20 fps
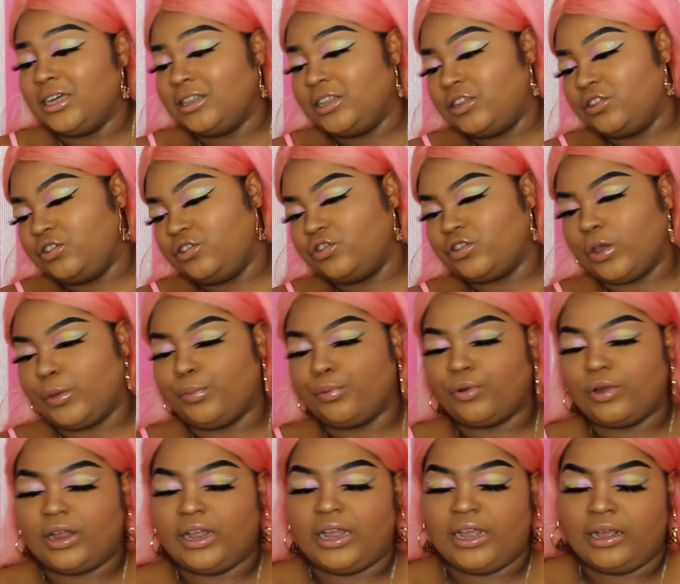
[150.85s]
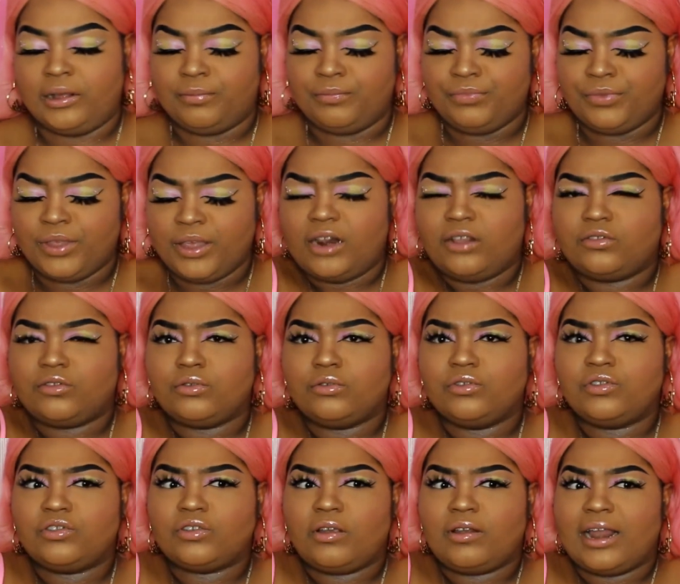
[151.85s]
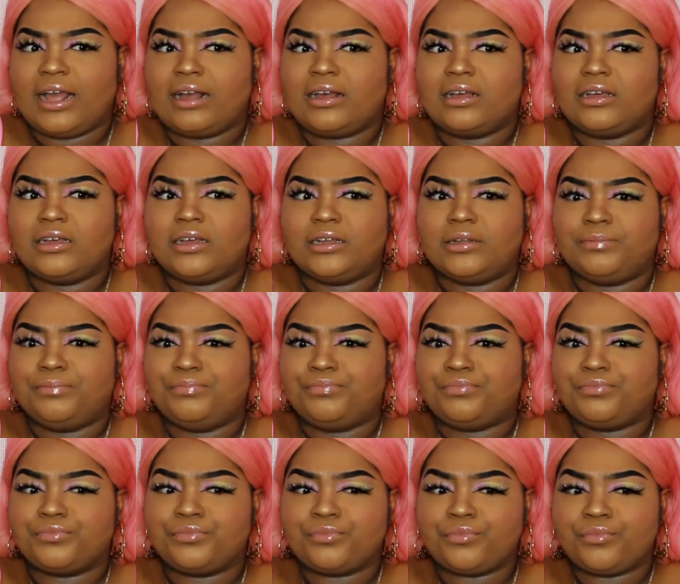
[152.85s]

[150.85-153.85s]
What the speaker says: It's just so pretty, and it's also like a